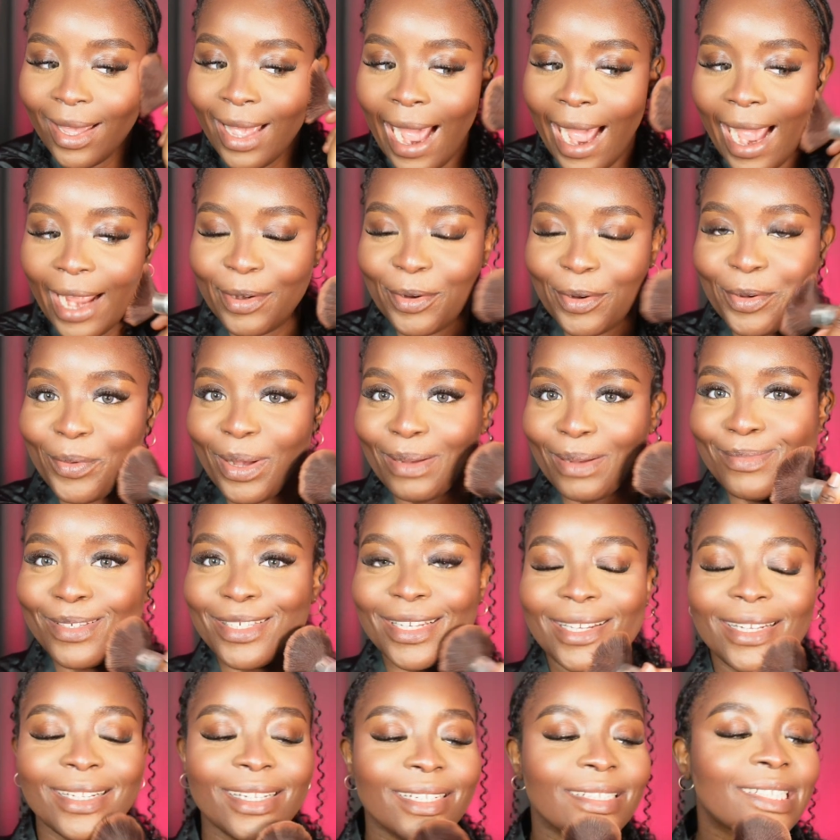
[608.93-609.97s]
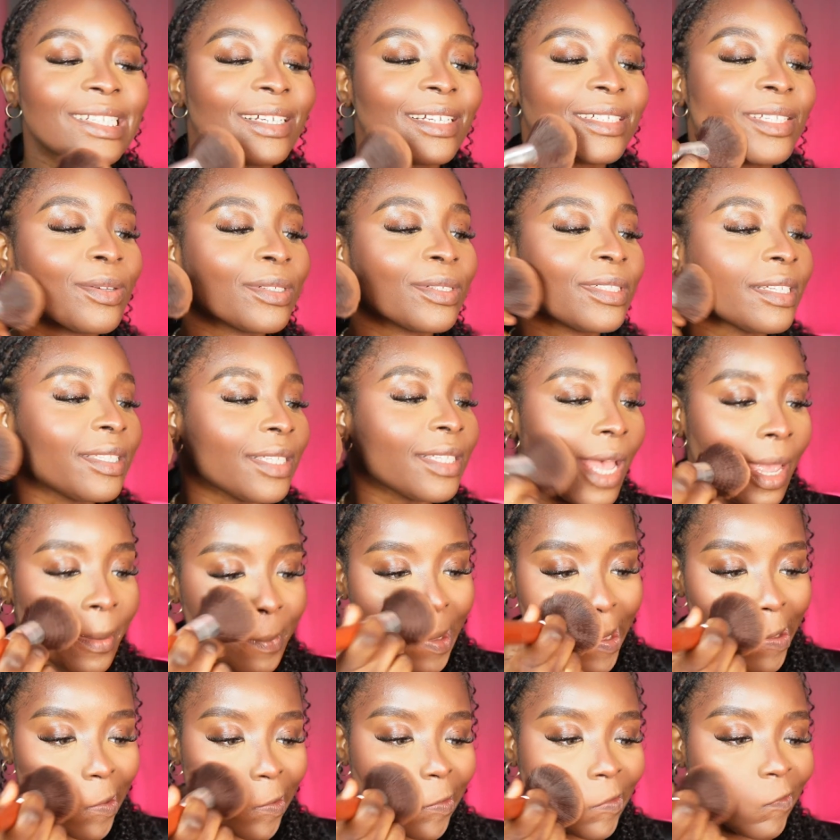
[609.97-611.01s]
I know why I'm saying this, because there was a time
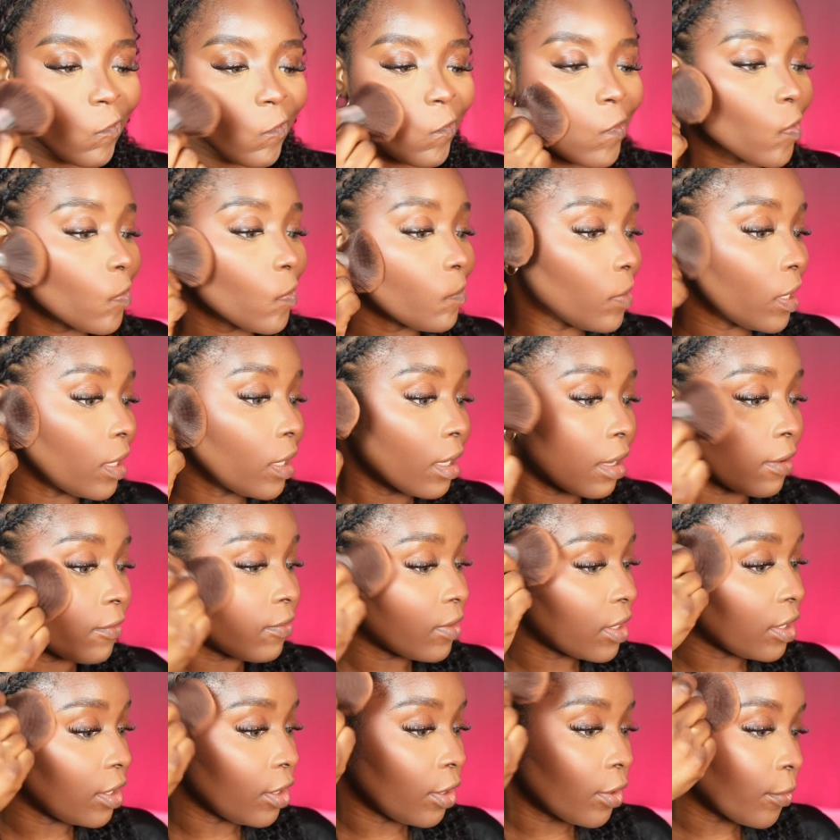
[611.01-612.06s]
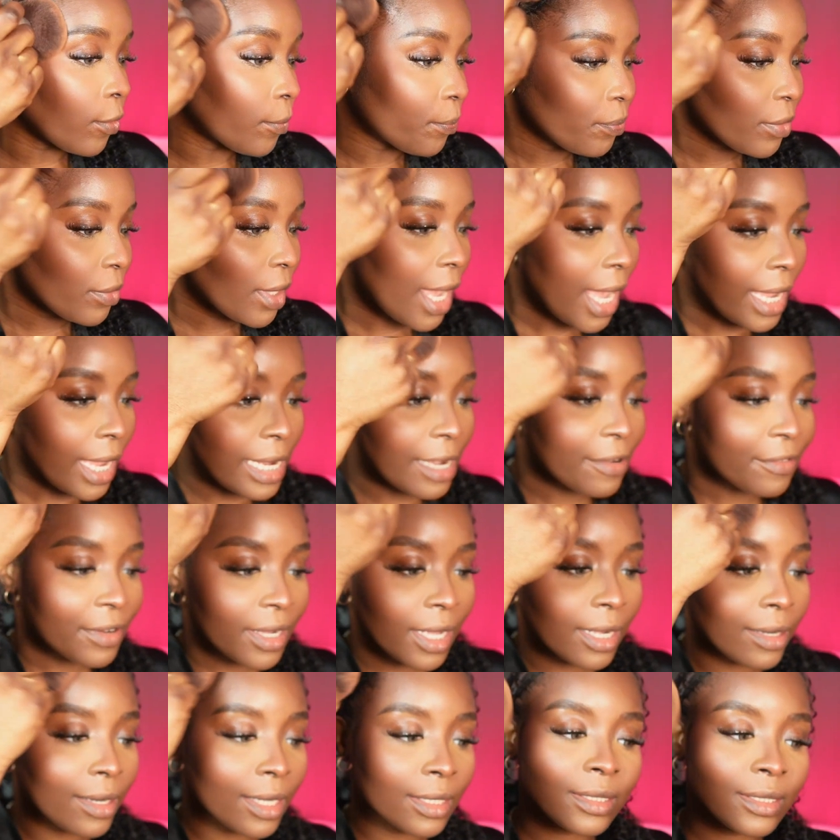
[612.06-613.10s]
I was filming a video and I
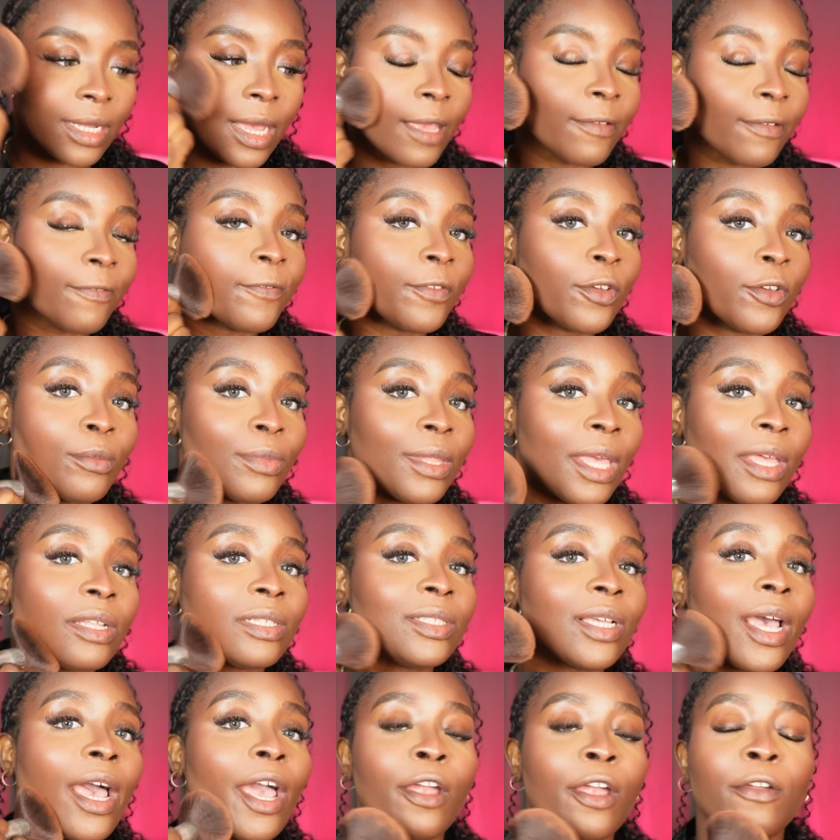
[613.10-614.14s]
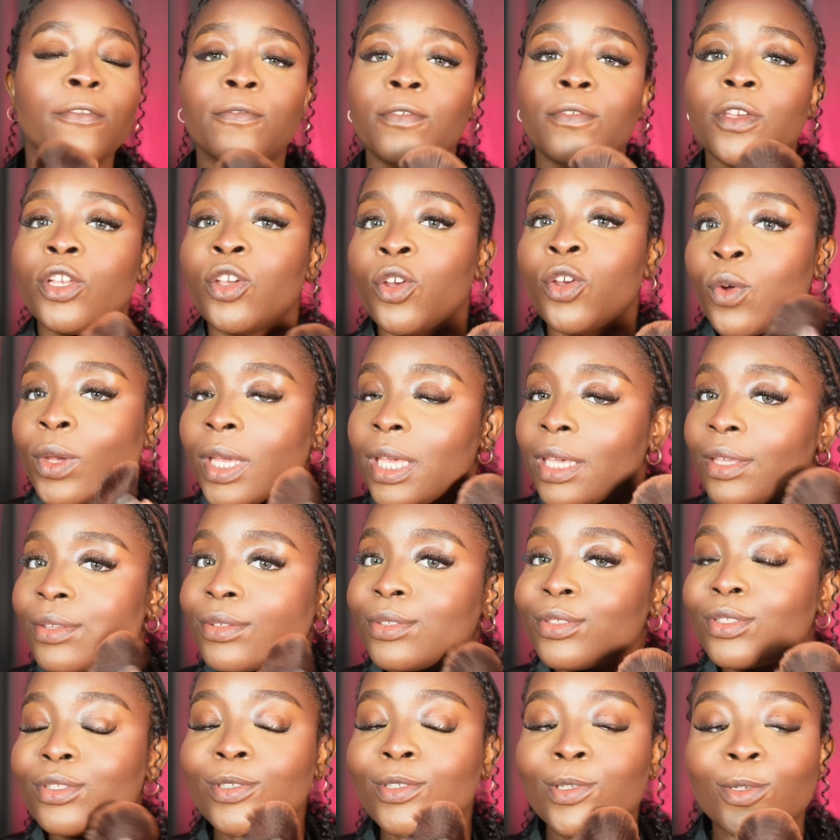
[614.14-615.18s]
realized that I filmed the entire video in
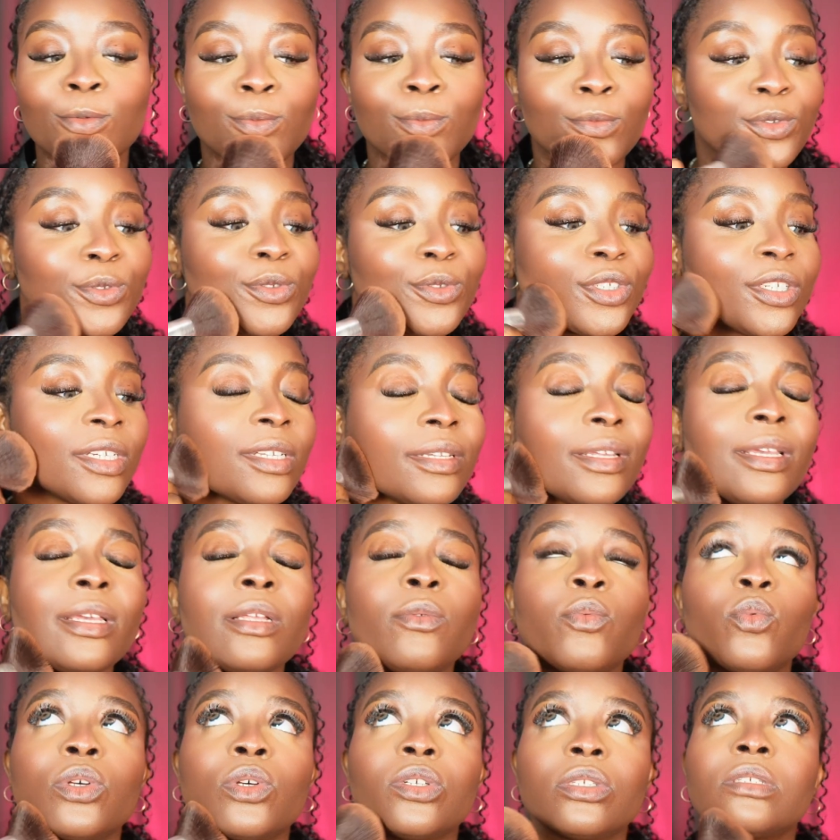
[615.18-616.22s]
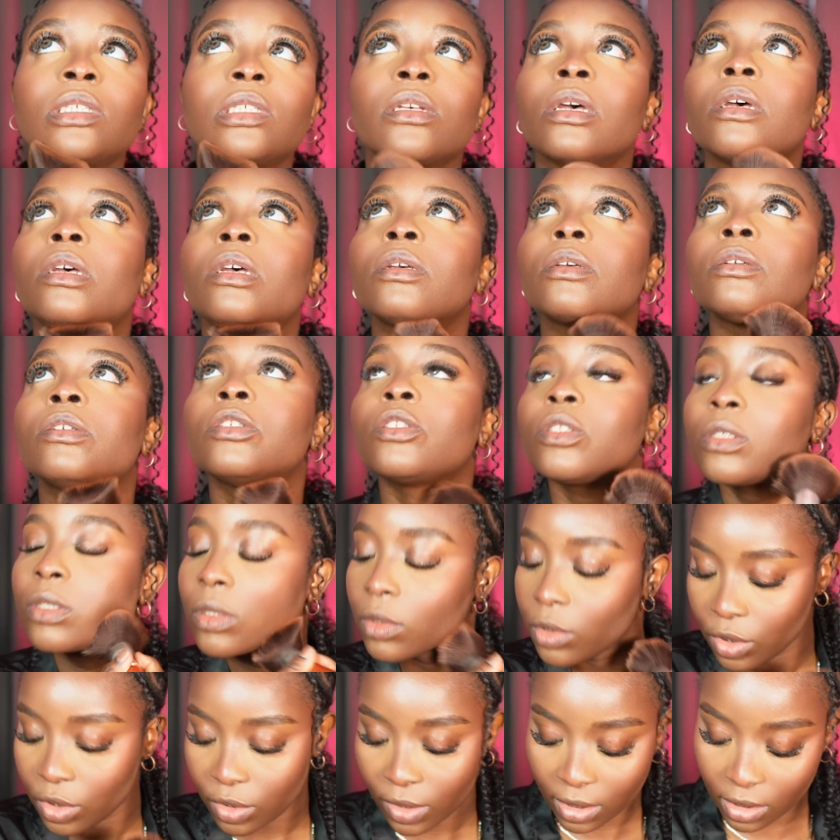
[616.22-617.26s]
slow motion. It was so
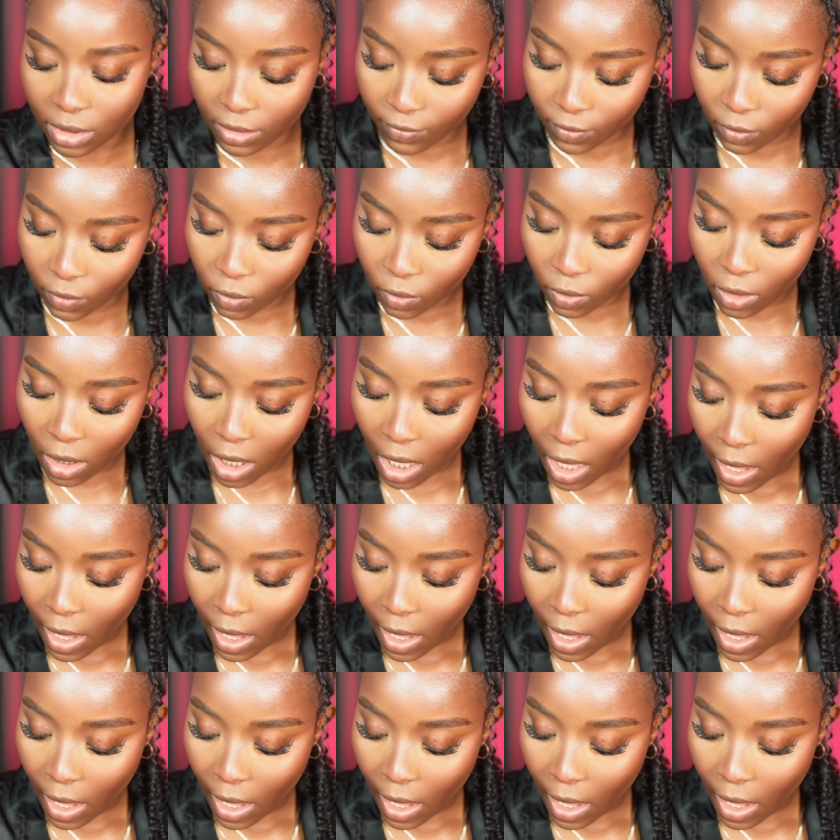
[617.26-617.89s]
stressful.